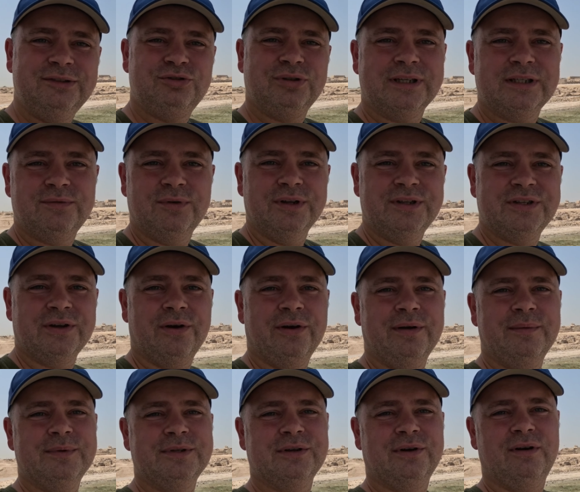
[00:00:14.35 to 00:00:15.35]
transfer
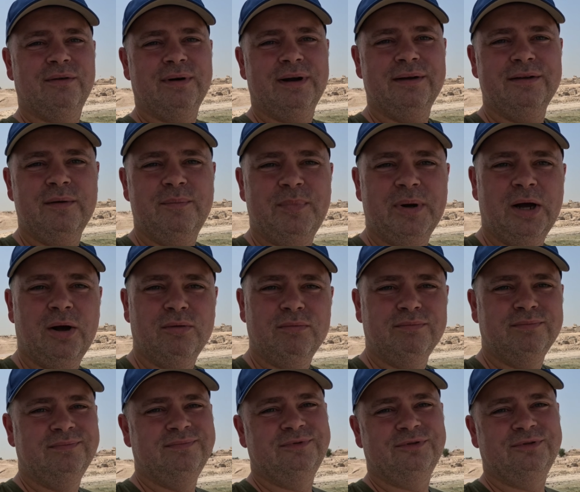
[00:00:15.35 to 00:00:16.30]
times are around about